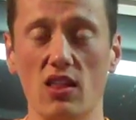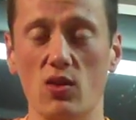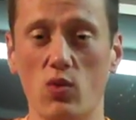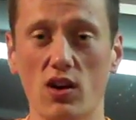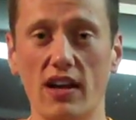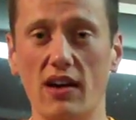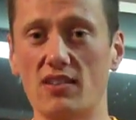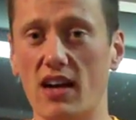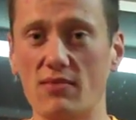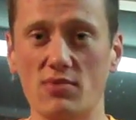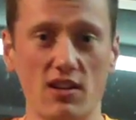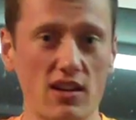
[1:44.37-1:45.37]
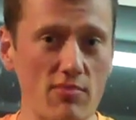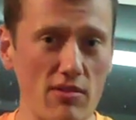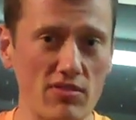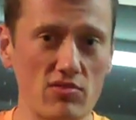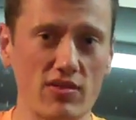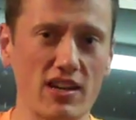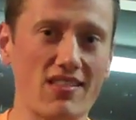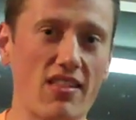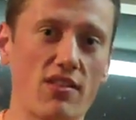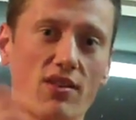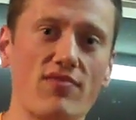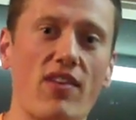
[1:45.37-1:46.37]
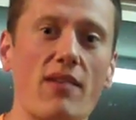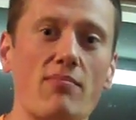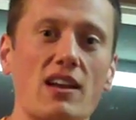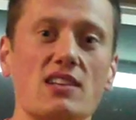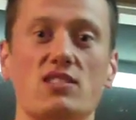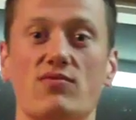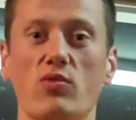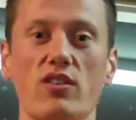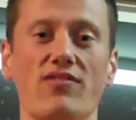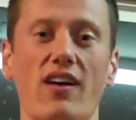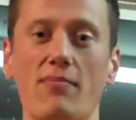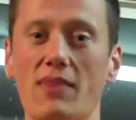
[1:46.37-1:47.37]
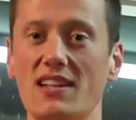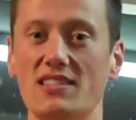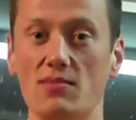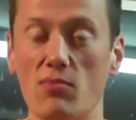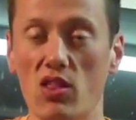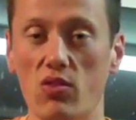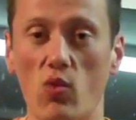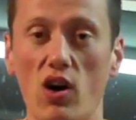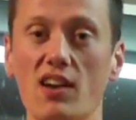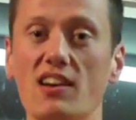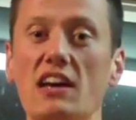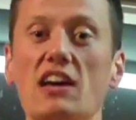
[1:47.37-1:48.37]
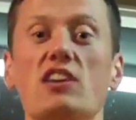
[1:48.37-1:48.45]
The workout times are going to be between 35 minutes to 45 minutes in month 1.